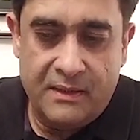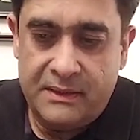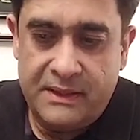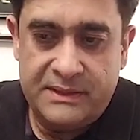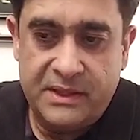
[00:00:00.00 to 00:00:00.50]

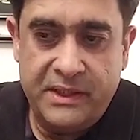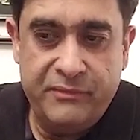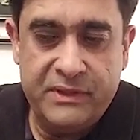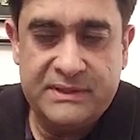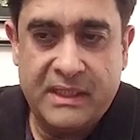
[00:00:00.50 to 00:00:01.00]
The journey
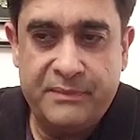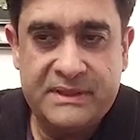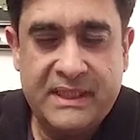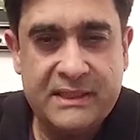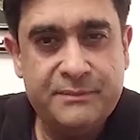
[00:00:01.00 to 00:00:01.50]
with
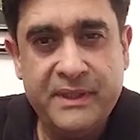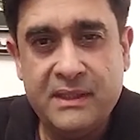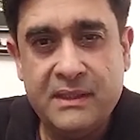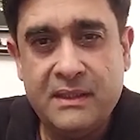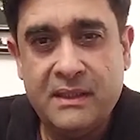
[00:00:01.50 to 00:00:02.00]
SZABIST has
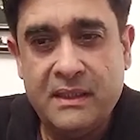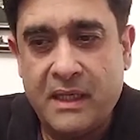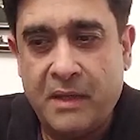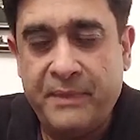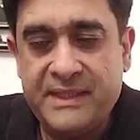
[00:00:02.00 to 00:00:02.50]
been
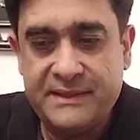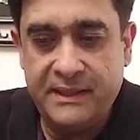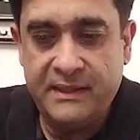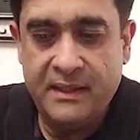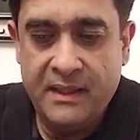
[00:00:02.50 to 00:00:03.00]

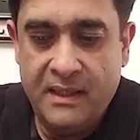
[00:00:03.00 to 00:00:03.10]
amazing.